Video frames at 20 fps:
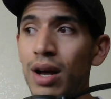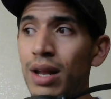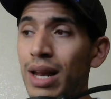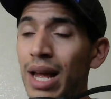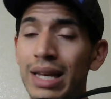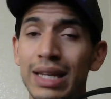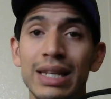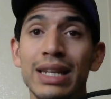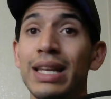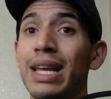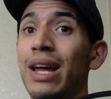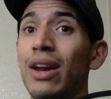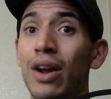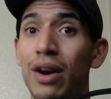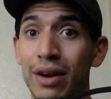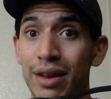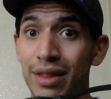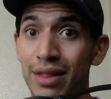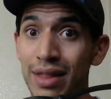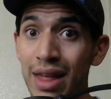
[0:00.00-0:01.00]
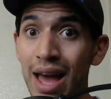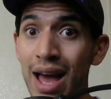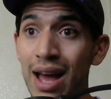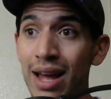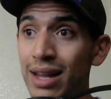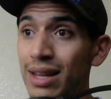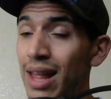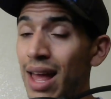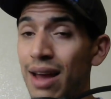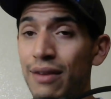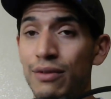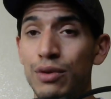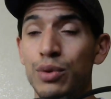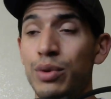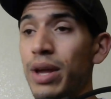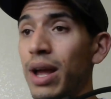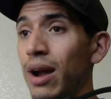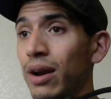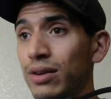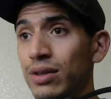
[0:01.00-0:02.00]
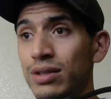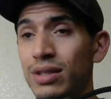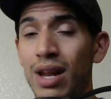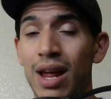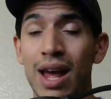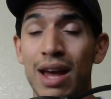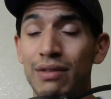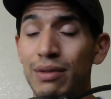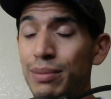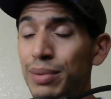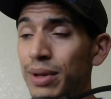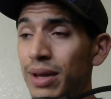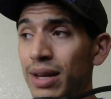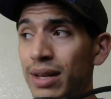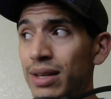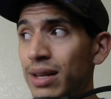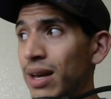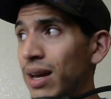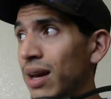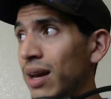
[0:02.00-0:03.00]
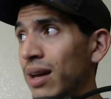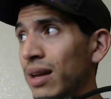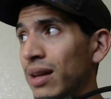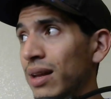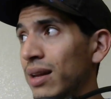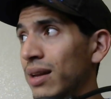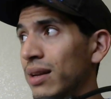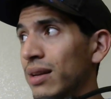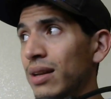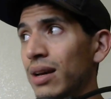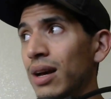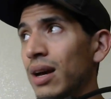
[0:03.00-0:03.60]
and I need to get onto that, and they have new characters that I haven't played yet, and